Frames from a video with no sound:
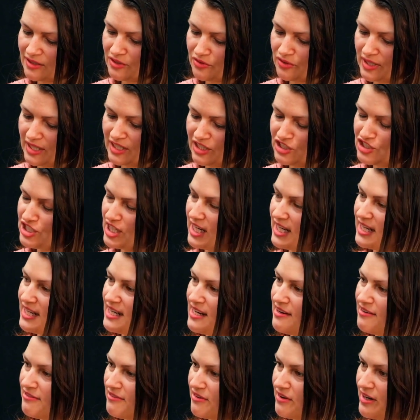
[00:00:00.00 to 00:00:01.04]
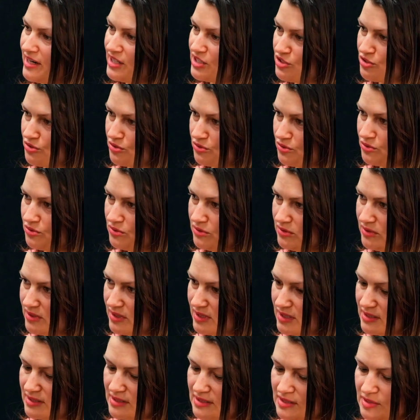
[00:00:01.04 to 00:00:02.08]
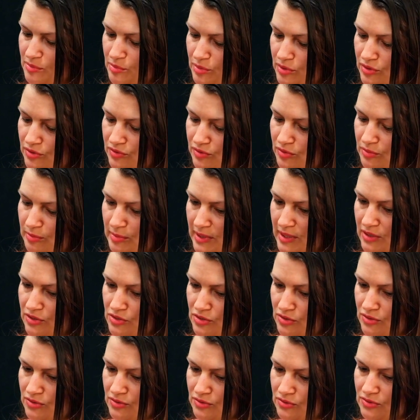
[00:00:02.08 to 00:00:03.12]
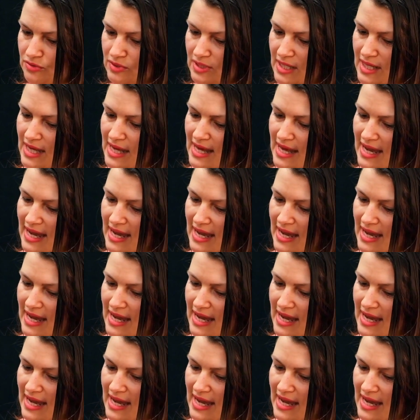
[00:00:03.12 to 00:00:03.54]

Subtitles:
green jade nephrite tool, and it's this beautiful big tool,